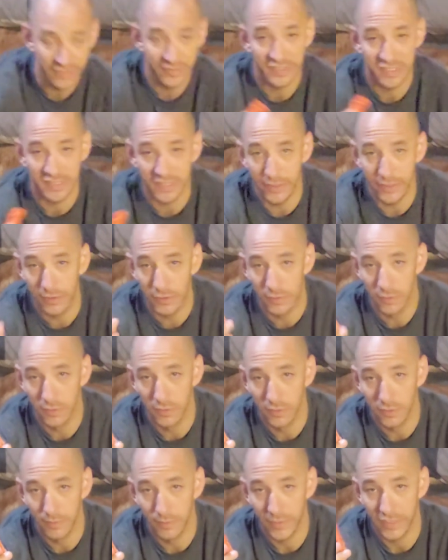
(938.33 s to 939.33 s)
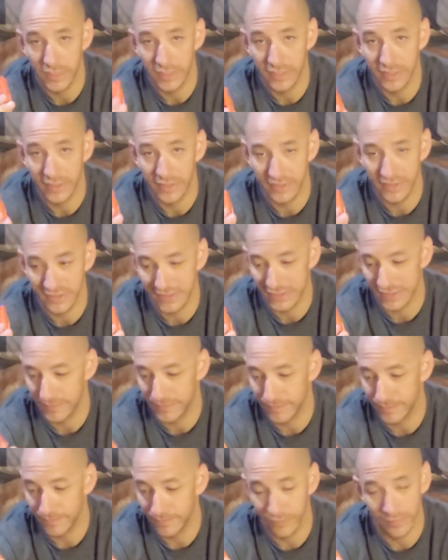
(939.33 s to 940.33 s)
and steel, because
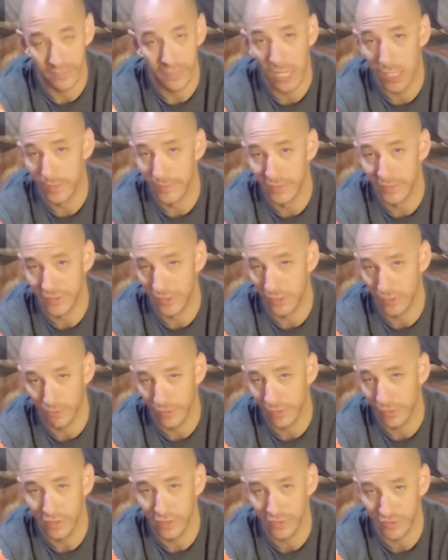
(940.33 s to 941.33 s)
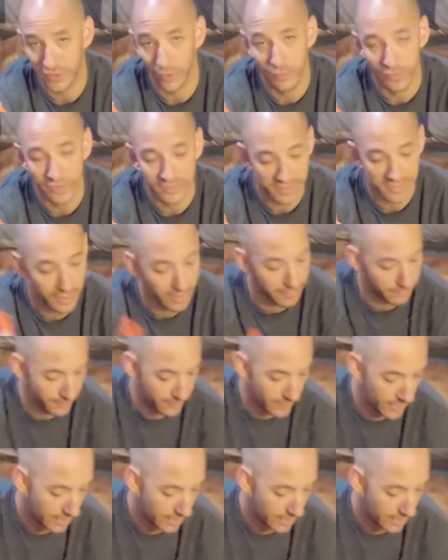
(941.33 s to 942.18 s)
elements aren't really gonna screw this up.